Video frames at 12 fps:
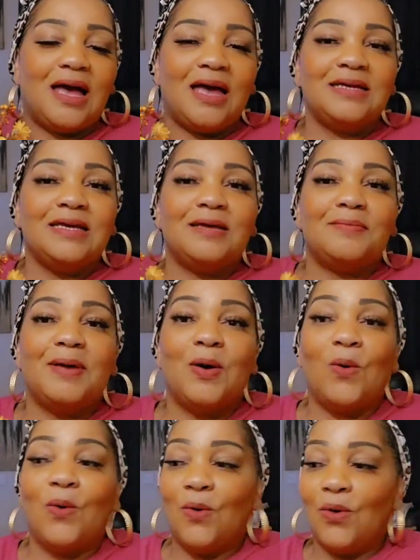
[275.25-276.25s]
I am
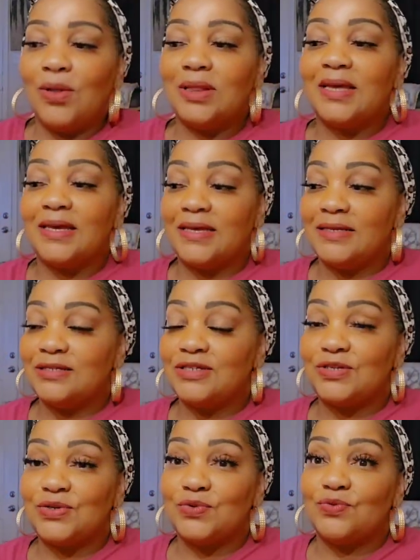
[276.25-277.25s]
all
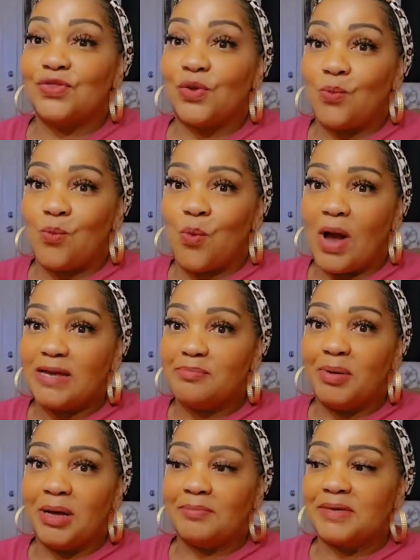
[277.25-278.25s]
into the white
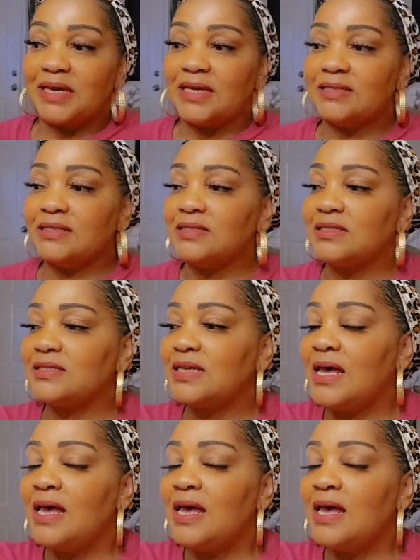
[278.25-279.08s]
pumpkins.